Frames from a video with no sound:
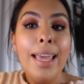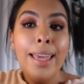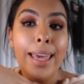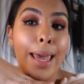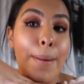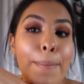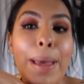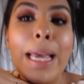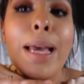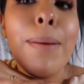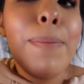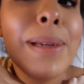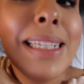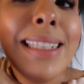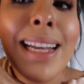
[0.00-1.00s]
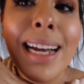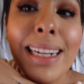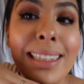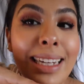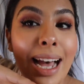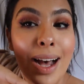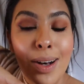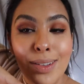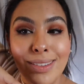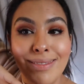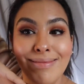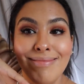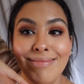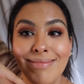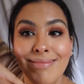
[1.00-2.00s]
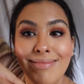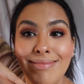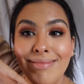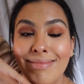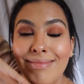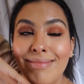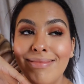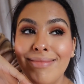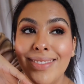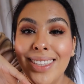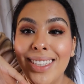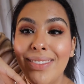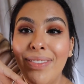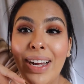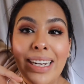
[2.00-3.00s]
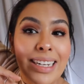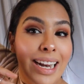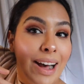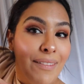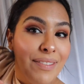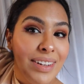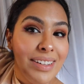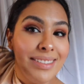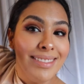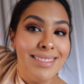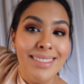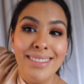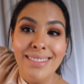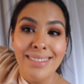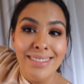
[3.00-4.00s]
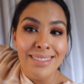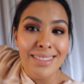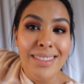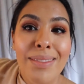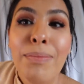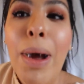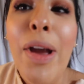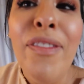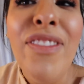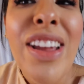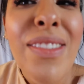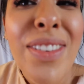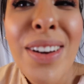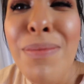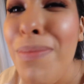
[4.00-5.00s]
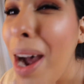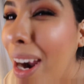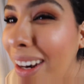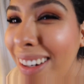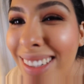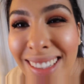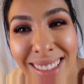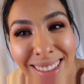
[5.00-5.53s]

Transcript: Okay, makeup is done now to find an outfit. My favorite part.